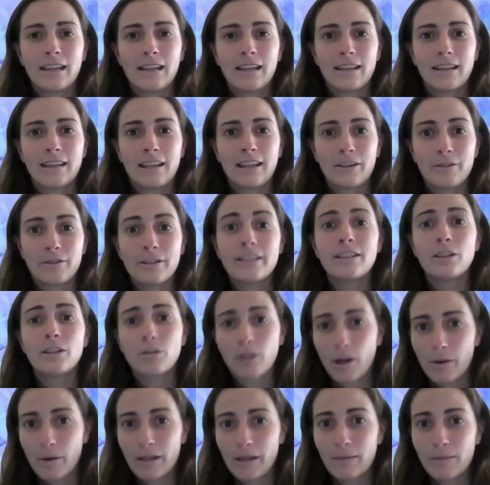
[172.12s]
there is a
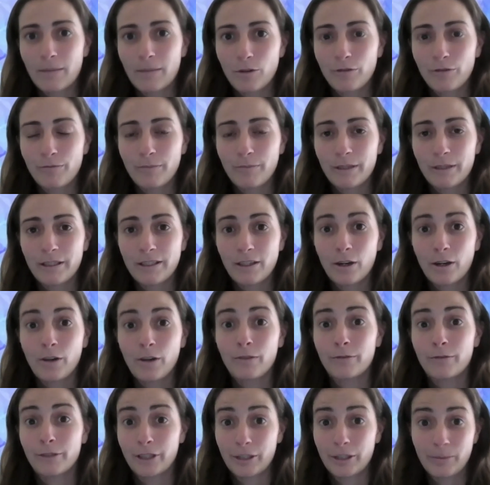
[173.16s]
growing movement
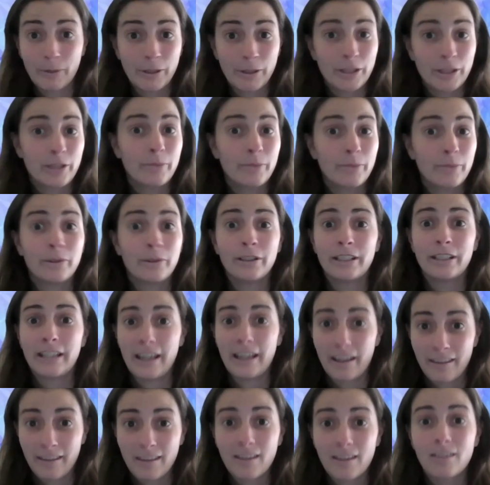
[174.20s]
of responsible and
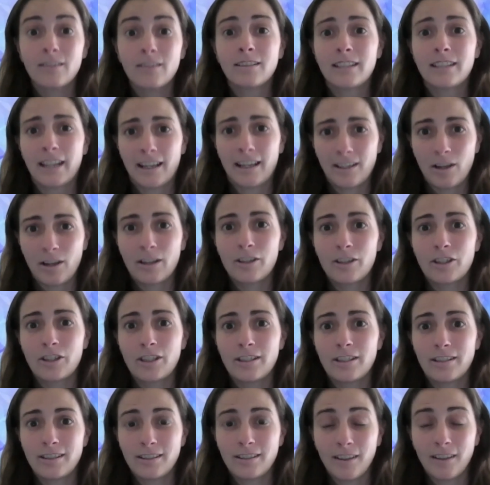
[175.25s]
ethical technology
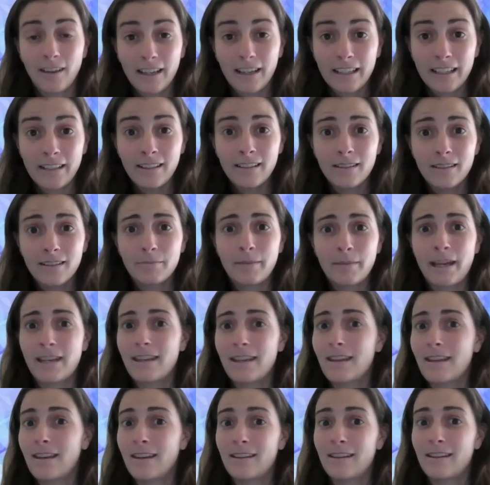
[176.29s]
design,
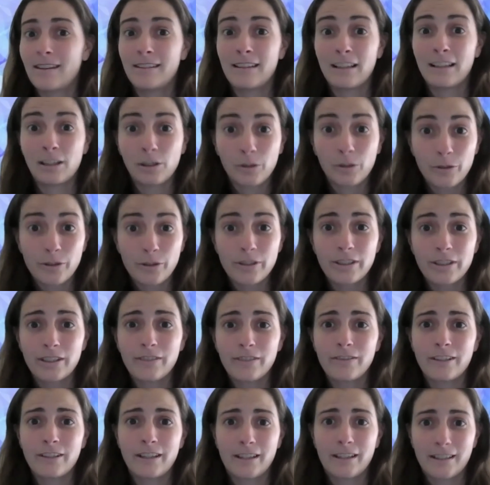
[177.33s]
making it
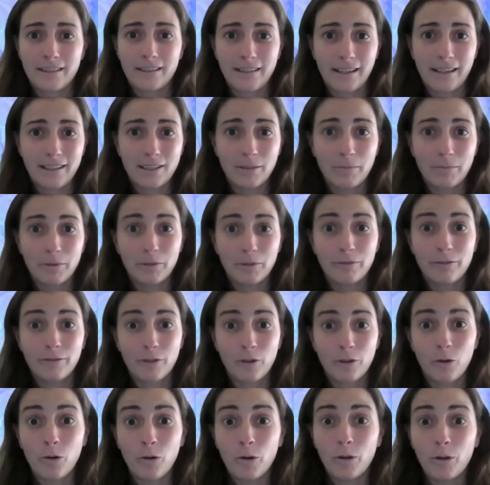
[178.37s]
inclusive and accessible for
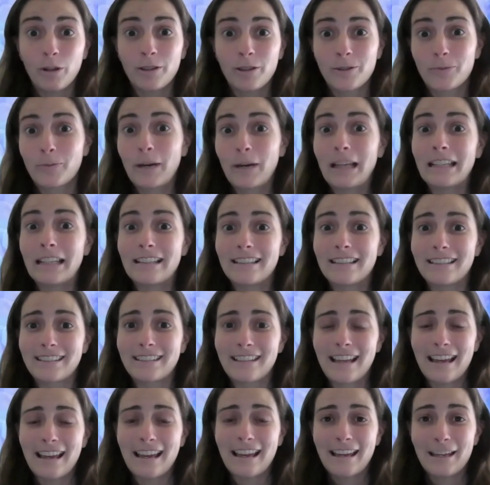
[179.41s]
all, as well as
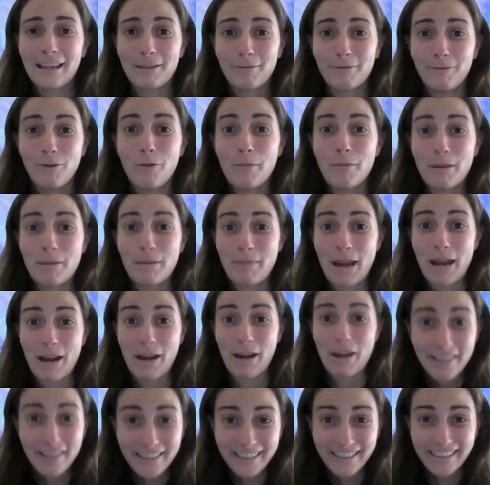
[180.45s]
informing
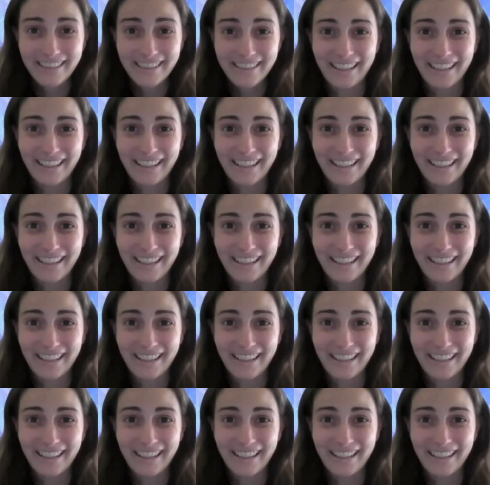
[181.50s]
parents